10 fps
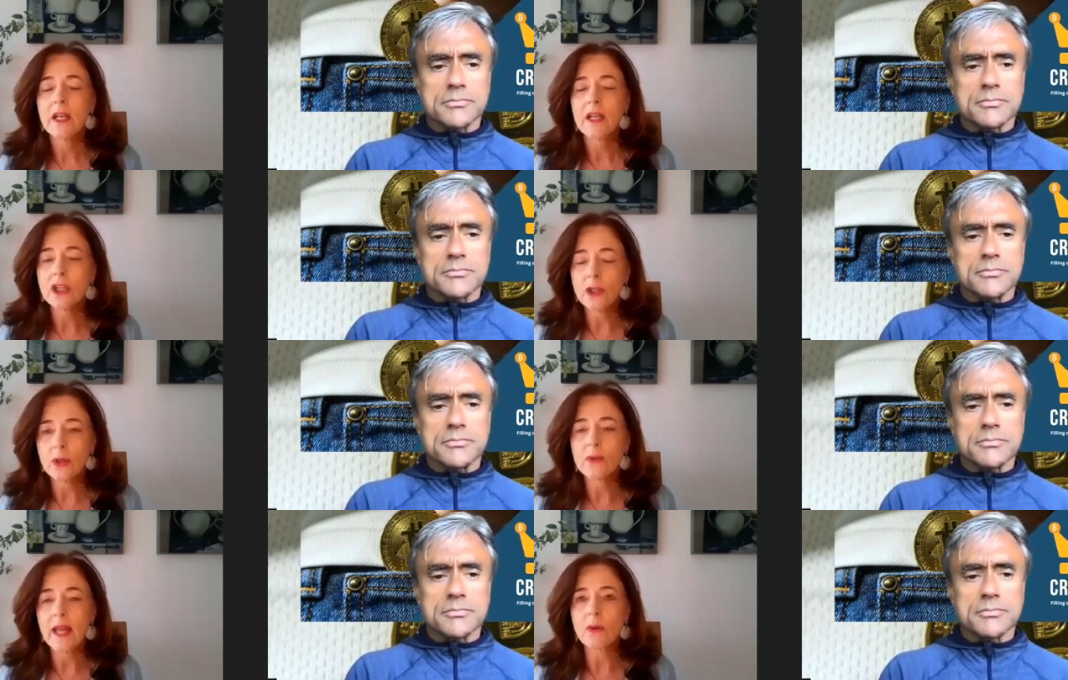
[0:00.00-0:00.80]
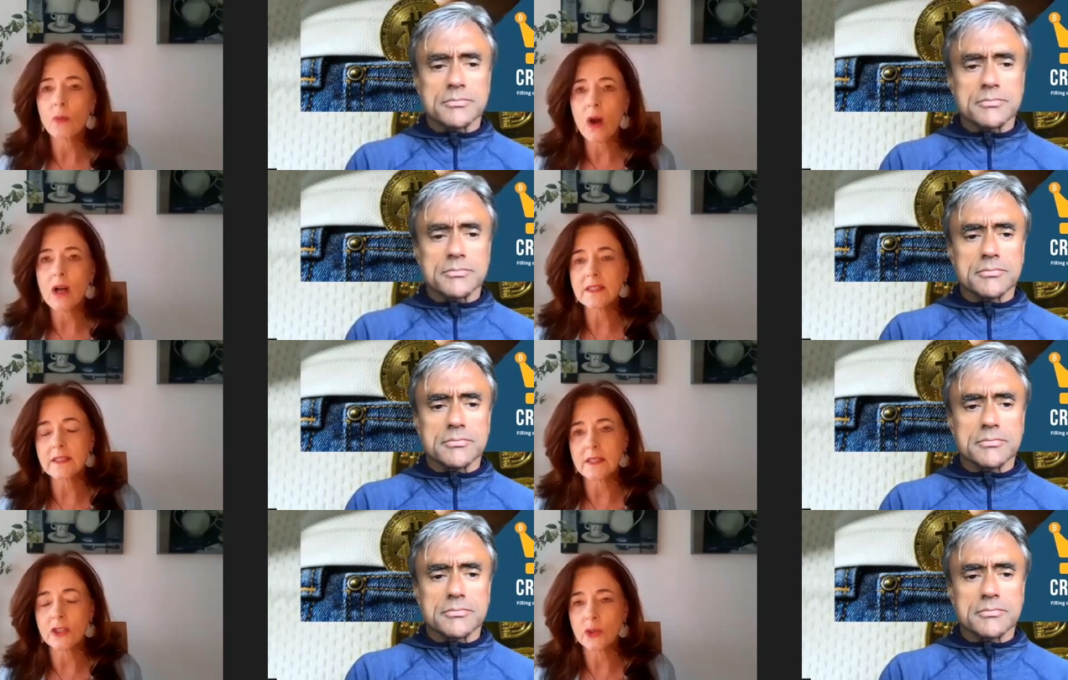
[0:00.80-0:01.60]
Speaker 1: you know that was the
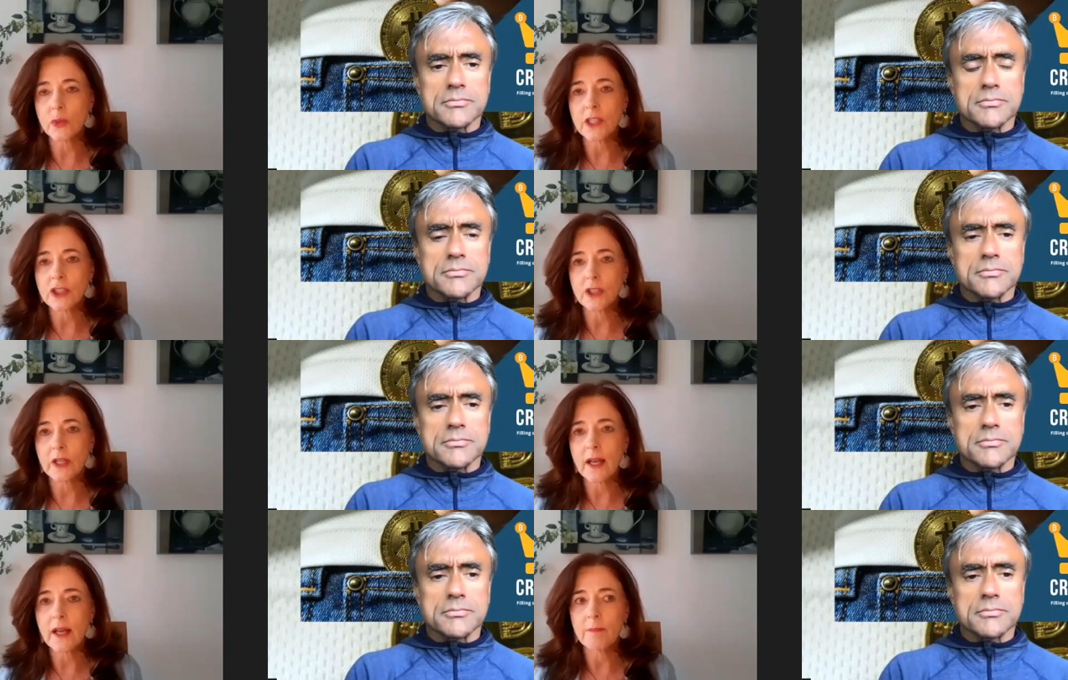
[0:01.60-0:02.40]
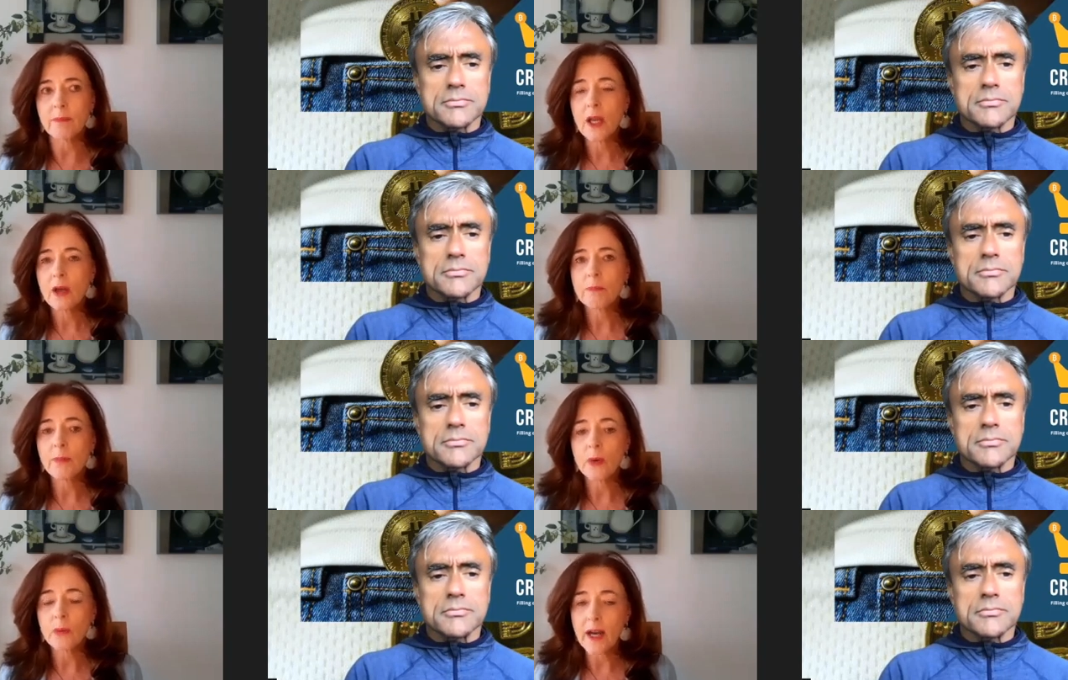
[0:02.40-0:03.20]
situation. Um,
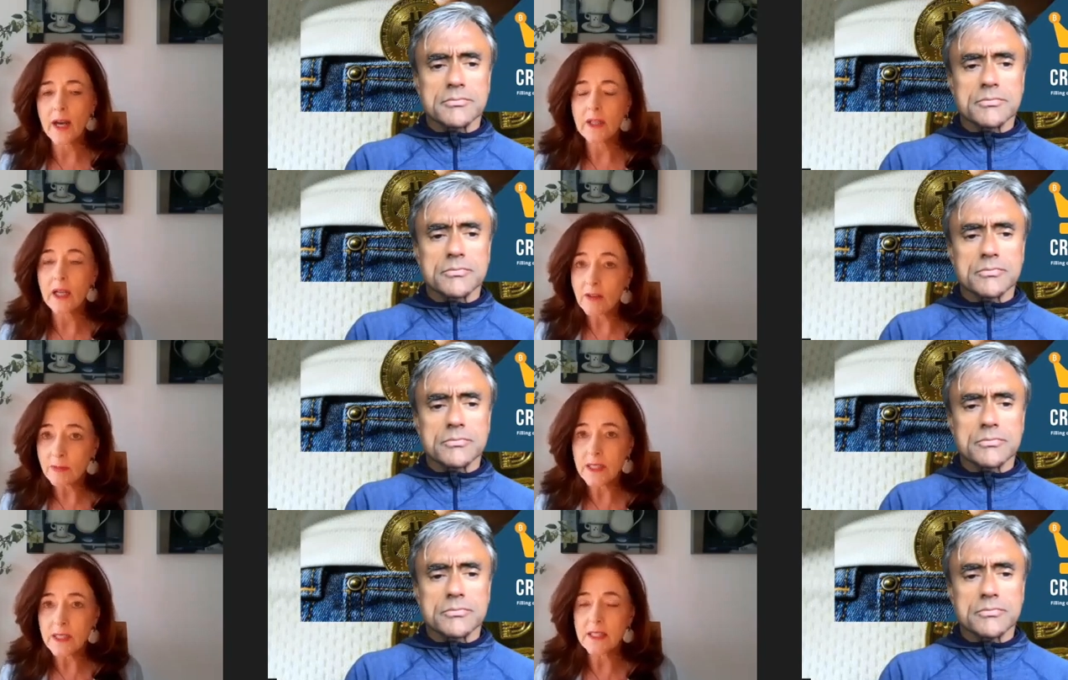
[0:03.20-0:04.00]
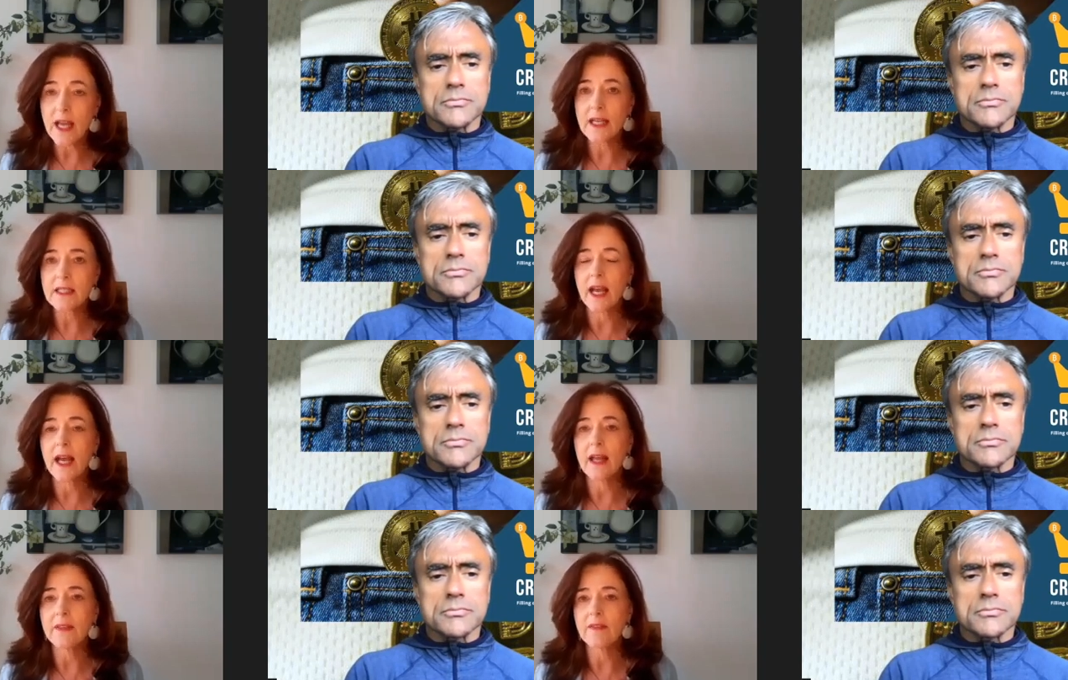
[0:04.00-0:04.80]
But whatever the government said
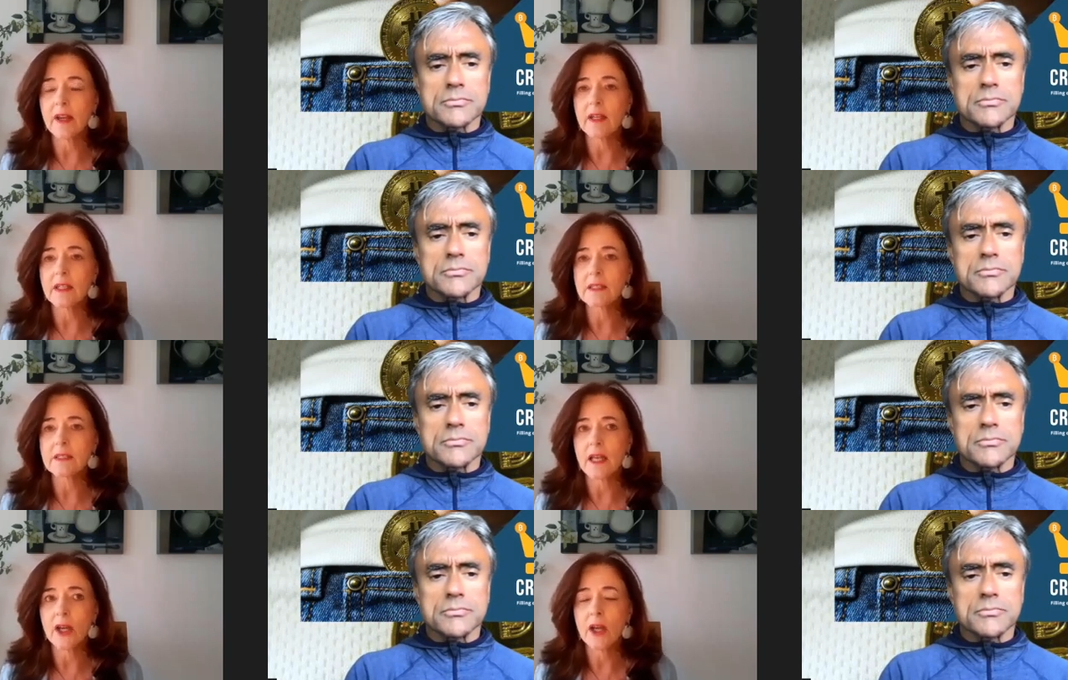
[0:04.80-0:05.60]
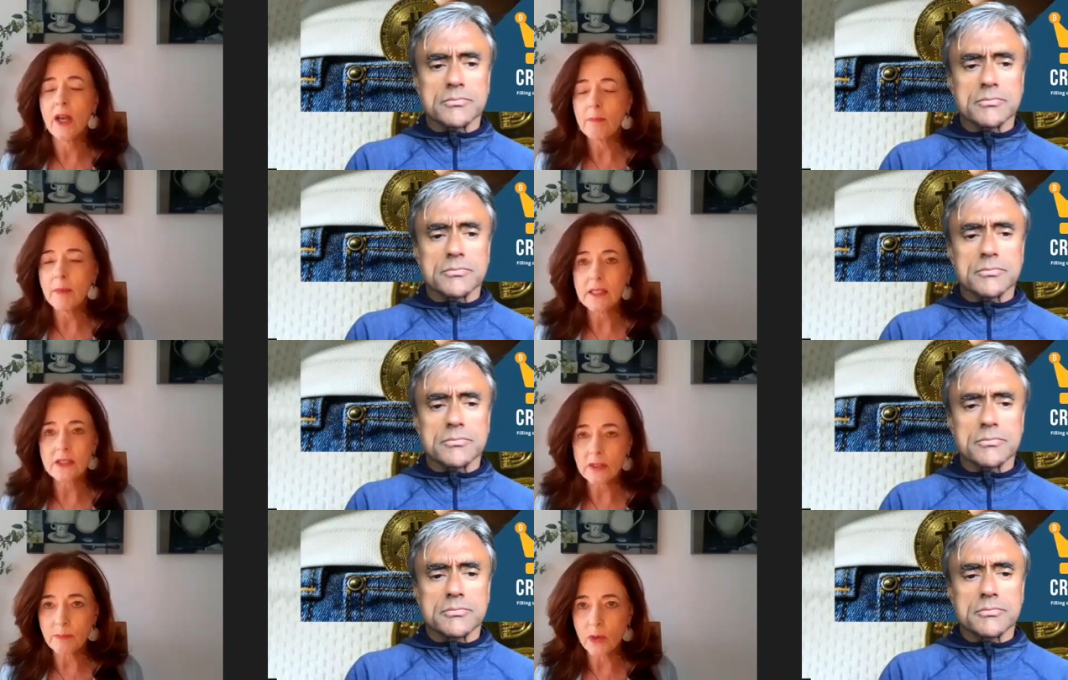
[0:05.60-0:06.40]
and the various uh,
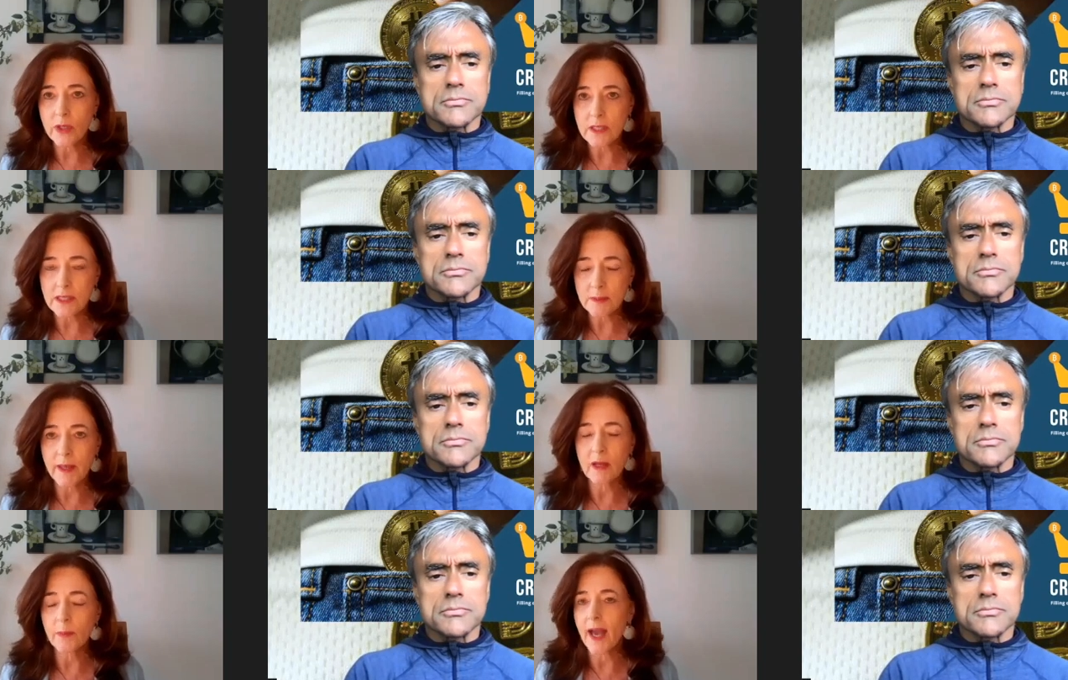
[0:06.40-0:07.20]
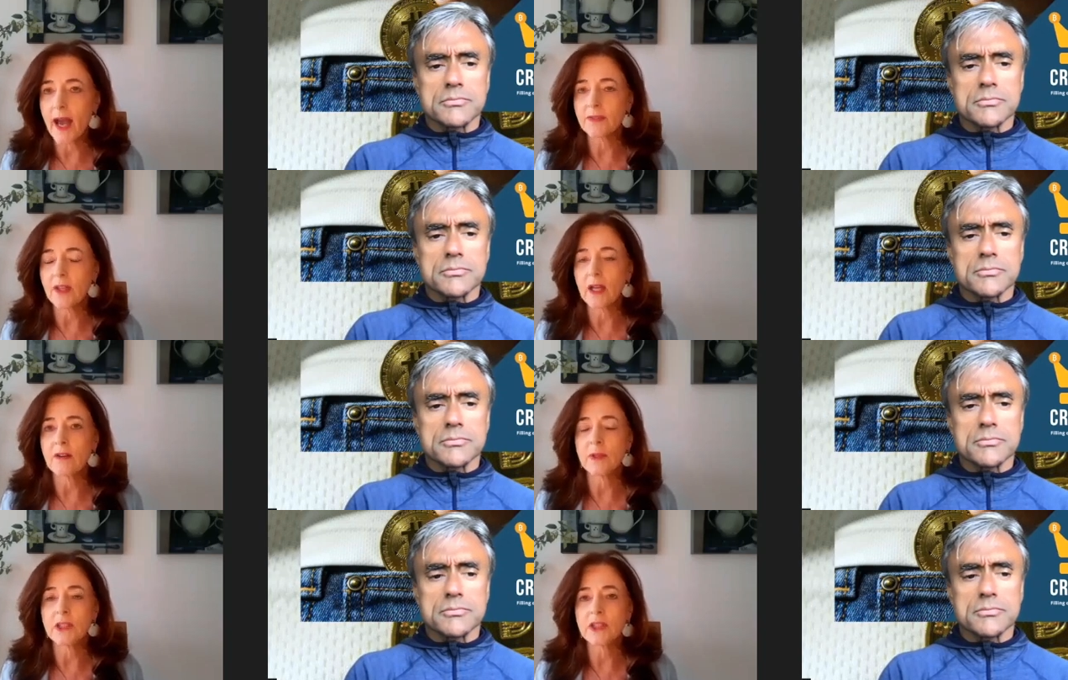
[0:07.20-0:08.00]
ministers appointed to speak on behalf of the
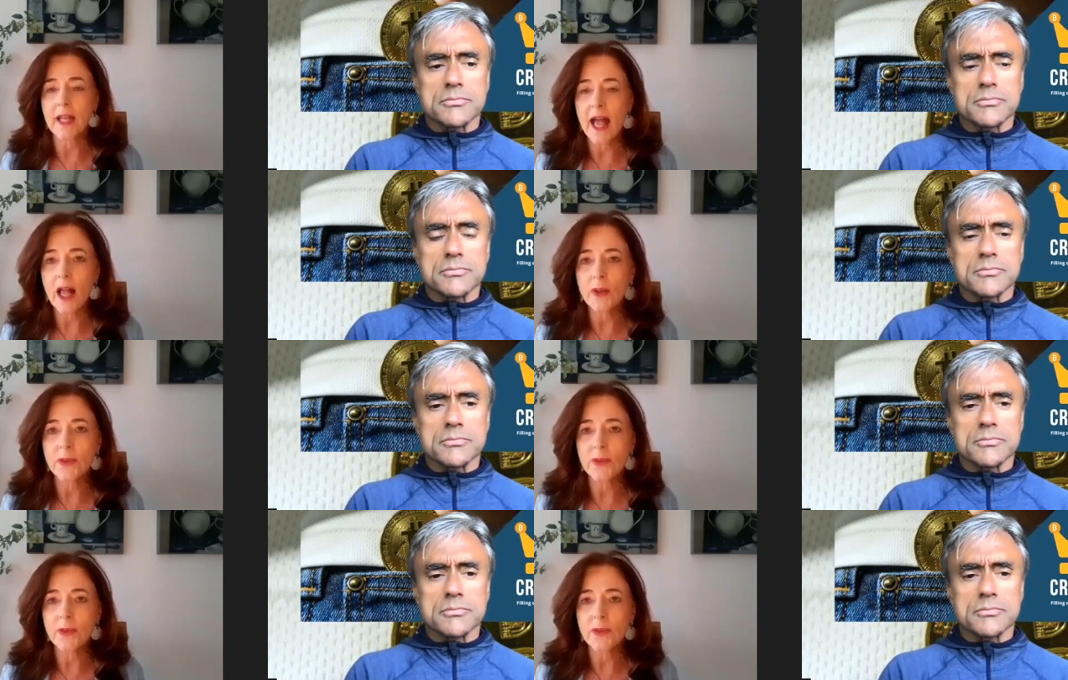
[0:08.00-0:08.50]
government, the health